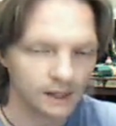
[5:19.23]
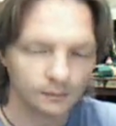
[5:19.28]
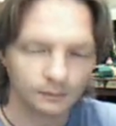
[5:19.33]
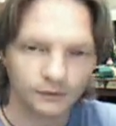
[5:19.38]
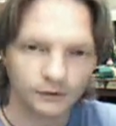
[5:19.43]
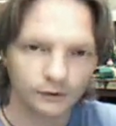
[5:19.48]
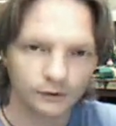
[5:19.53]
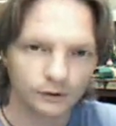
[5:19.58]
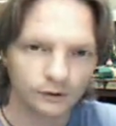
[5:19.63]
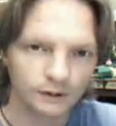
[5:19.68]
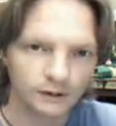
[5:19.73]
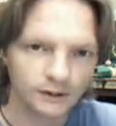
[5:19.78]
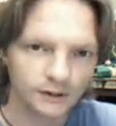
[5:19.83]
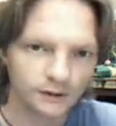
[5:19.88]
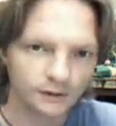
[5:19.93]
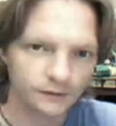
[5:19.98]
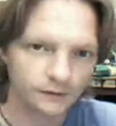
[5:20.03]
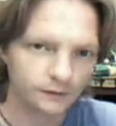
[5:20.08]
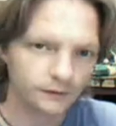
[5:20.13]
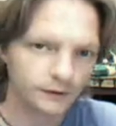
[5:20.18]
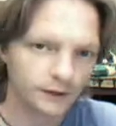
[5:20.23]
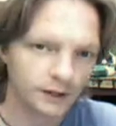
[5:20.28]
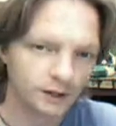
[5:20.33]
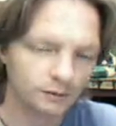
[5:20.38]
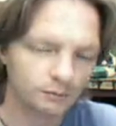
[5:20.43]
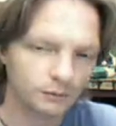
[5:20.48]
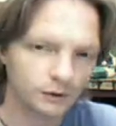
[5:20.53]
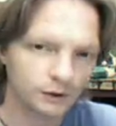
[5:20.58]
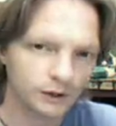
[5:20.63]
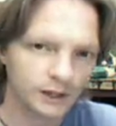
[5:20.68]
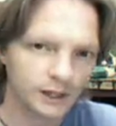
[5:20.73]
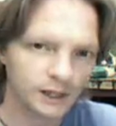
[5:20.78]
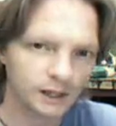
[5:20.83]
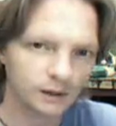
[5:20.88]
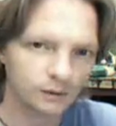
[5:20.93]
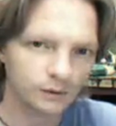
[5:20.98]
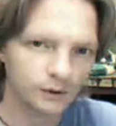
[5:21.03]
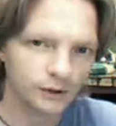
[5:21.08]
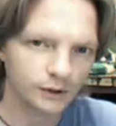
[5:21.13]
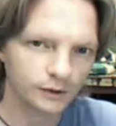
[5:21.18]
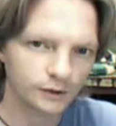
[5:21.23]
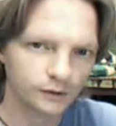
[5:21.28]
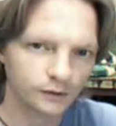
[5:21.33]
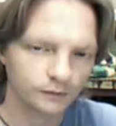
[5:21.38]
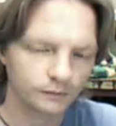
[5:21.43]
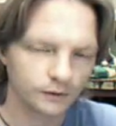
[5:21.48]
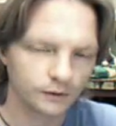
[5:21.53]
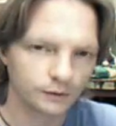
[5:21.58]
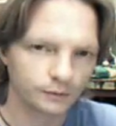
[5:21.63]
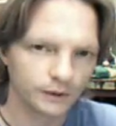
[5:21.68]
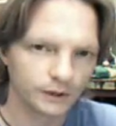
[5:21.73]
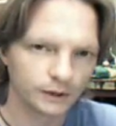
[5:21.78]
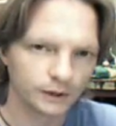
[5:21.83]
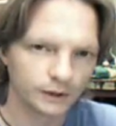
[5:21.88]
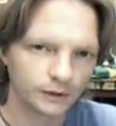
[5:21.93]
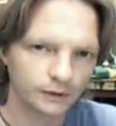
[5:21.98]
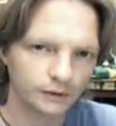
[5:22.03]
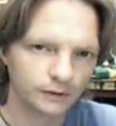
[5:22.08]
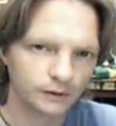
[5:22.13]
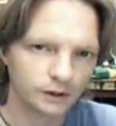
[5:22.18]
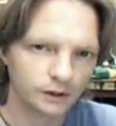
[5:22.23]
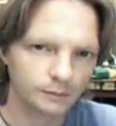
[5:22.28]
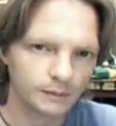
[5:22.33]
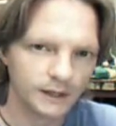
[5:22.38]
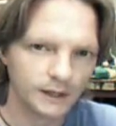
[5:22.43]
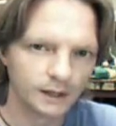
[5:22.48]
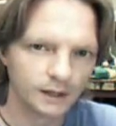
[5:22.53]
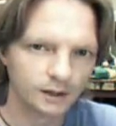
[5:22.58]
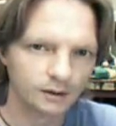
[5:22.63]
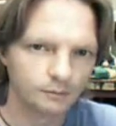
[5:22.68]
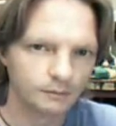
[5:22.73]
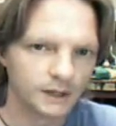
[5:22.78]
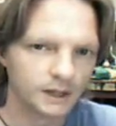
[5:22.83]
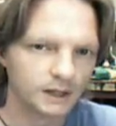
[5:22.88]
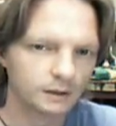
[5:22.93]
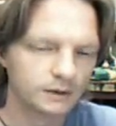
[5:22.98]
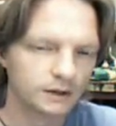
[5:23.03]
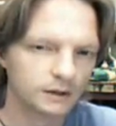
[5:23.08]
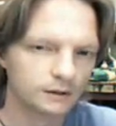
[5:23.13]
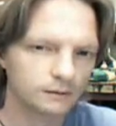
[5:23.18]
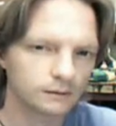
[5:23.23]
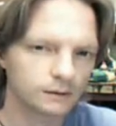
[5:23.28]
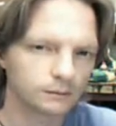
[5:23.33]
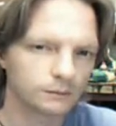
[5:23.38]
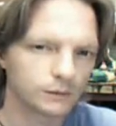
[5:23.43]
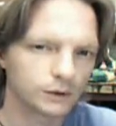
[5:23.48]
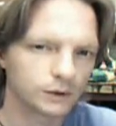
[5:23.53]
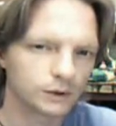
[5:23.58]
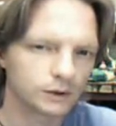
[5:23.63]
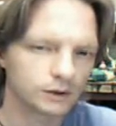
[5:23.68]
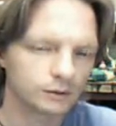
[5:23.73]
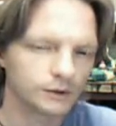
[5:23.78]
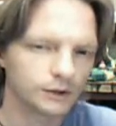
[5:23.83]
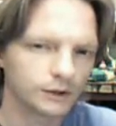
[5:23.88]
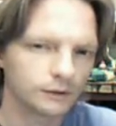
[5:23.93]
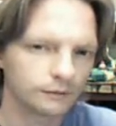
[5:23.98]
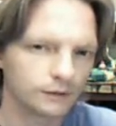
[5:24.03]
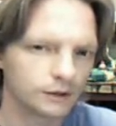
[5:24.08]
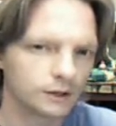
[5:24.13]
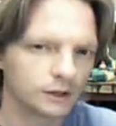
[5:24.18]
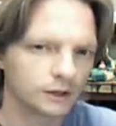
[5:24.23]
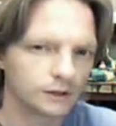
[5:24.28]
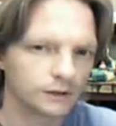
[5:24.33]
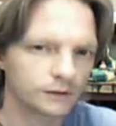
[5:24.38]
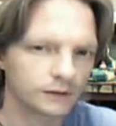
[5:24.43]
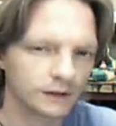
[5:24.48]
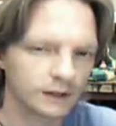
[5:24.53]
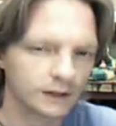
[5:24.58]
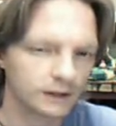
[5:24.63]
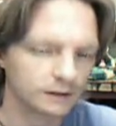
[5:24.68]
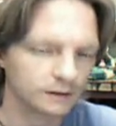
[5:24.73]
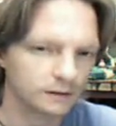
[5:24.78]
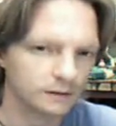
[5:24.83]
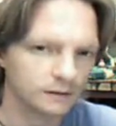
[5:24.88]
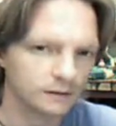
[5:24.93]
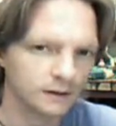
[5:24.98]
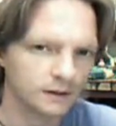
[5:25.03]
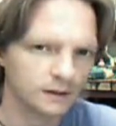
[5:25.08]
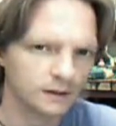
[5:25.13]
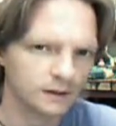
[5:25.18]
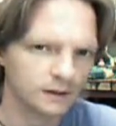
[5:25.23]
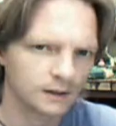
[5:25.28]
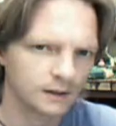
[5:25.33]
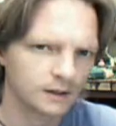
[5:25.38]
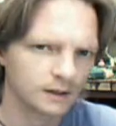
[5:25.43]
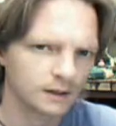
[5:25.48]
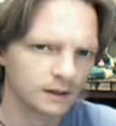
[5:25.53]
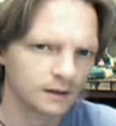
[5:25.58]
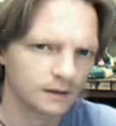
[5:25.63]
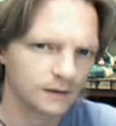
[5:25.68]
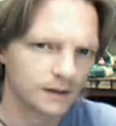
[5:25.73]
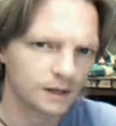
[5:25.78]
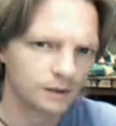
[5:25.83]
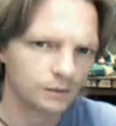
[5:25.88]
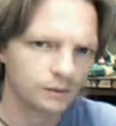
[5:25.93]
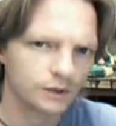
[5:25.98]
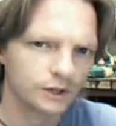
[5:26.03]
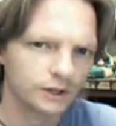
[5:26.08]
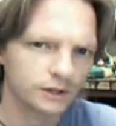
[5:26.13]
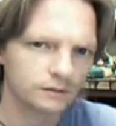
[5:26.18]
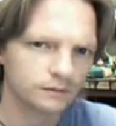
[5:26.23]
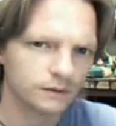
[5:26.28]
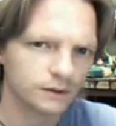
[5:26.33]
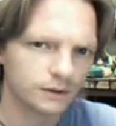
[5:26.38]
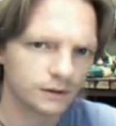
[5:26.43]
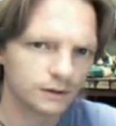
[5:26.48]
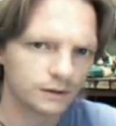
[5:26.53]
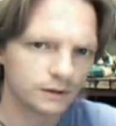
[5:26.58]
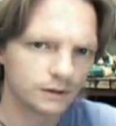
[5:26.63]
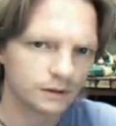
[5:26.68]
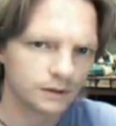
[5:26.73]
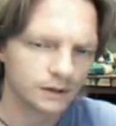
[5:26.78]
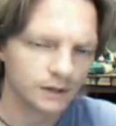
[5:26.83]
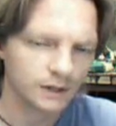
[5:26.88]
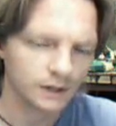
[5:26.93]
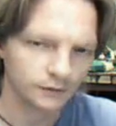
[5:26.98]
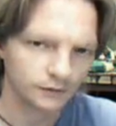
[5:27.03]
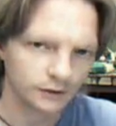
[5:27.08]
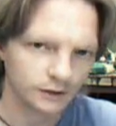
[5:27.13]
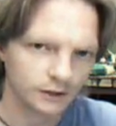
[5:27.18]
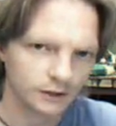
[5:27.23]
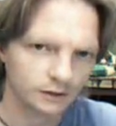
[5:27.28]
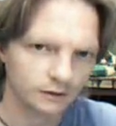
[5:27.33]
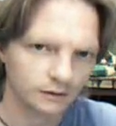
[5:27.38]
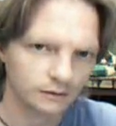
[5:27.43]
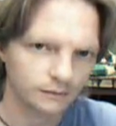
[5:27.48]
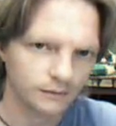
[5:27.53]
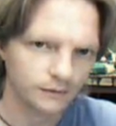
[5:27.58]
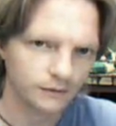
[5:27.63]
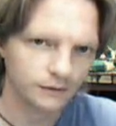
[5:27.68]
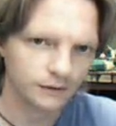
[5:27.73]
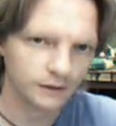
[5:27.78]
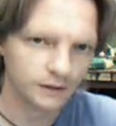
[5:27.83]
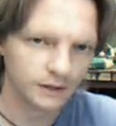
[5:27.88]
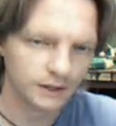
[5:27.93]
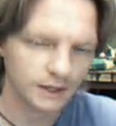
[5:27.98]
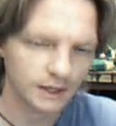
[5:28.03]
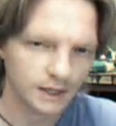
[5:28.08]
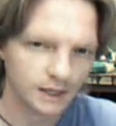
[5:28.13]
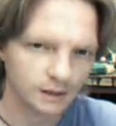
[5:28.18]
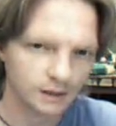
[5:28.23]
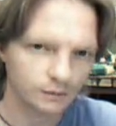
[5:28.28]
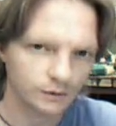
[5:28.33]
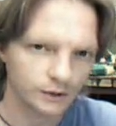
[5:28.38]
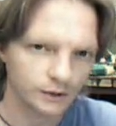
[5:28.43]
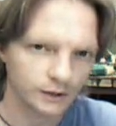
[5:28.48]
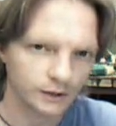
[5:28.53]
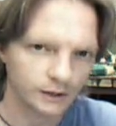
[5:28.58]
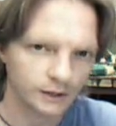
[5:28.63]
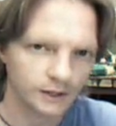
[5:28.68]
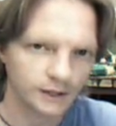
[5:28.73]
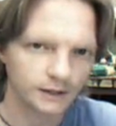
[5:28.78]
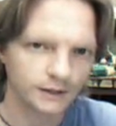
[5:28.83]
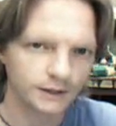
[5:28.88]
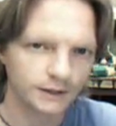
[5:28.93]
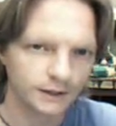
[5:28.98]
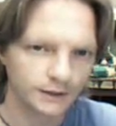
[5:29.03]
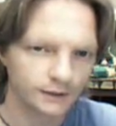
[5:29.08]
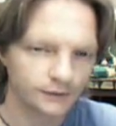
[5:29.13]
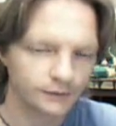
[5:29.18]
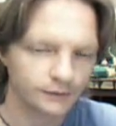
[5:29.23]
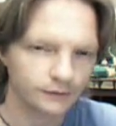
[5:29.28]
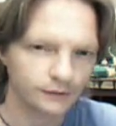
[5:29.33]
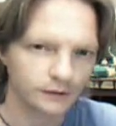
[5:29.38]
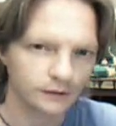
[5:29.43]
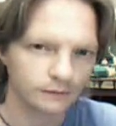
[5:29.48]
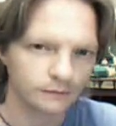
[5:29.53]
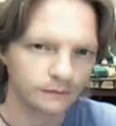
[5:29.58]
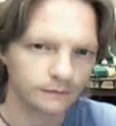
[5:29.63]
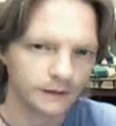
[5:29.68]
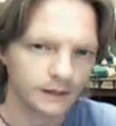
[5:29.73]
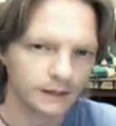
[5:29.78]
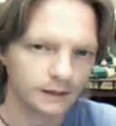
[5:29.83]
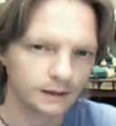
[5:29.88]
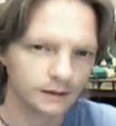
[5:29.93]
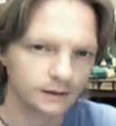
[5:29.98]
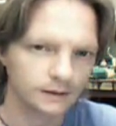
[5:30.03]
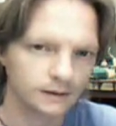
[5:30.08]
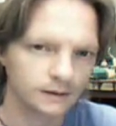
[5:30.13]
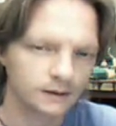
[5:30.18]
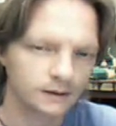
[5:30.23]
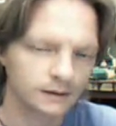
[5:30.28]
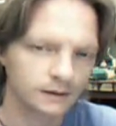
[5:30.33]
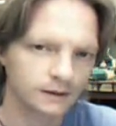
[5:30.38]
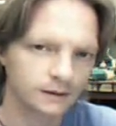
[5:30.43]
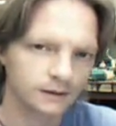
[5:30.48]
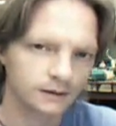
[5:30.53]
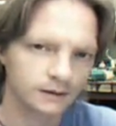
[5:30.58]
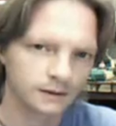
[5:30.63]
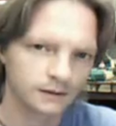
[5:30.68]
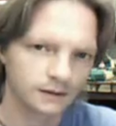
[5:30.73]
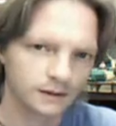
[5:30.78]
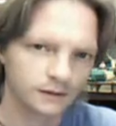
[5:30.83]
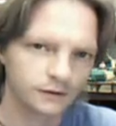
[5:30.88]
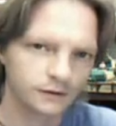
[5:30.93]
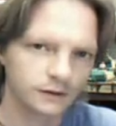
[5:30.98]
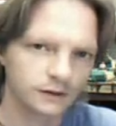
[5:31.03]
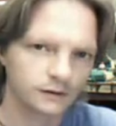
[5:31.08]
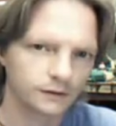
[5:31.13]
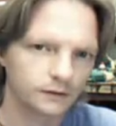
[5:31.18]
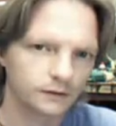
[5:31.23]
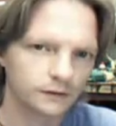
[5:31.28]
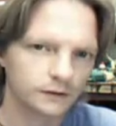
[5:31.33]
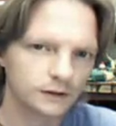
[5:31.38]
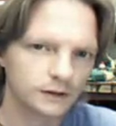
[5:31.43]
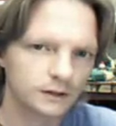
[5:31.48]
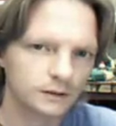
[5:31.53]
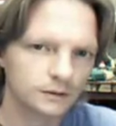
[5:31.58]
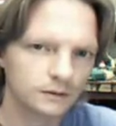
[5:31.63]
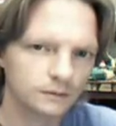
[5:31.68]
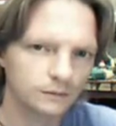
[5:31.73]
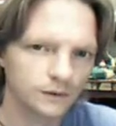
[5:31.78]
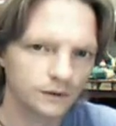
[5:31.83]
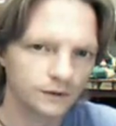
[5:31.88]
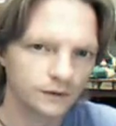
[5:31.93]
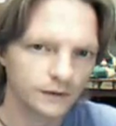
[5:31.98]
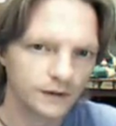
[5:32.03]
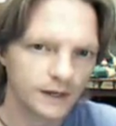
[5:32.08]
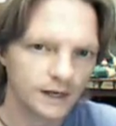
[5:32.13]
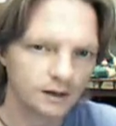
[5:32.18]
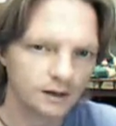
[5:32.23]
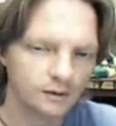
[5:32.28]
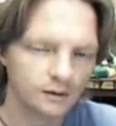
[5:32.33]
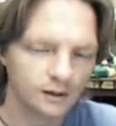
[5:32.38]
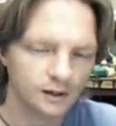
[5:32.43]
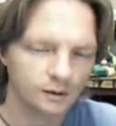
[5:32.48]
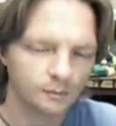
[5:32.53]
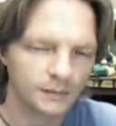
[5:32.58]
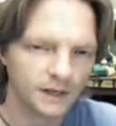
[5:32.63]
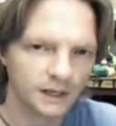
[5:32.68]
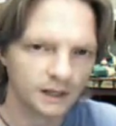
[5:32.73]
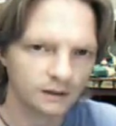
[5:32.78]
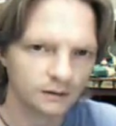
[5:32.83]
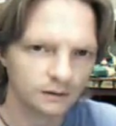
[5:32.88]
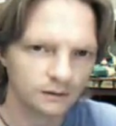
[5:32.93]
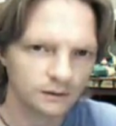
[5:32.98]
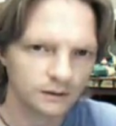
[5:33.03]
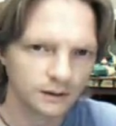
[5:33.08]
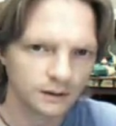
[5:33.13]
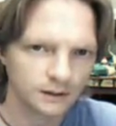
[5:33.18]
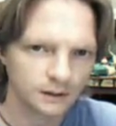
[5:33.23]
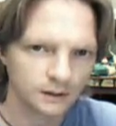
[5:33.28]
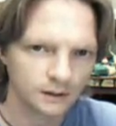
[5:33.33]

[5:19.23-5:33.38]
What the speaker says: up to at least 10 more artworks if you really thought about it, maybe even more. But if you got 10, that would give you a total of 30 artwork ideas so far. As you can see, with that amount,